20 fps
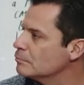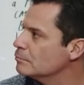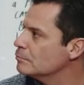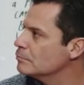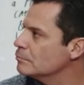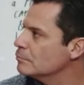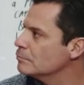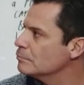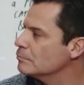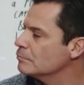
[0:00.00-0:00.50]

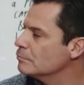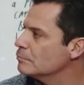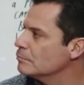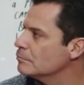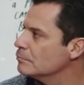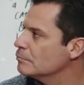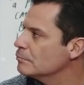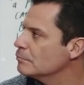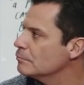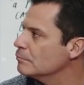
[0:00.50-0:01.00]

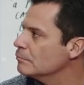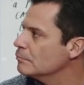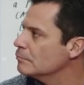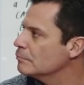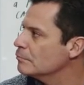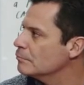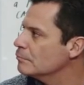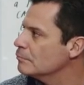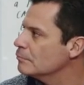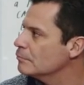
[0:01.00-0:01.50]

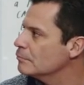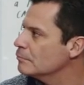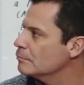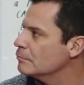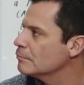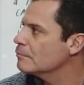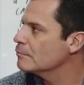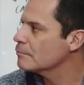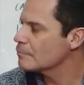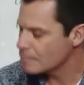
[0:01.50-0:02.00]

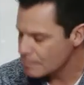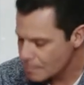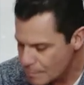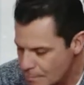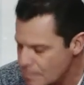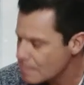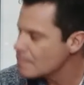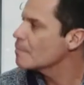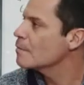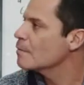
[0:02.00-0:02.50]

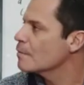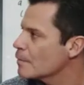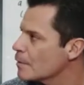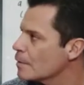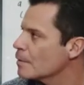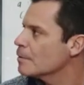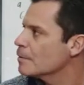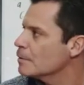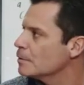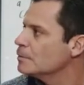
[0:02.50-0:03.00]

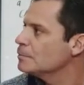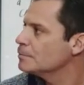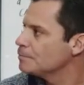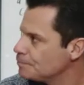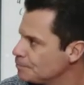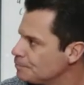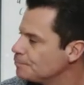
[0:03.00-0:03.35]
No words are spoken by the person on screen.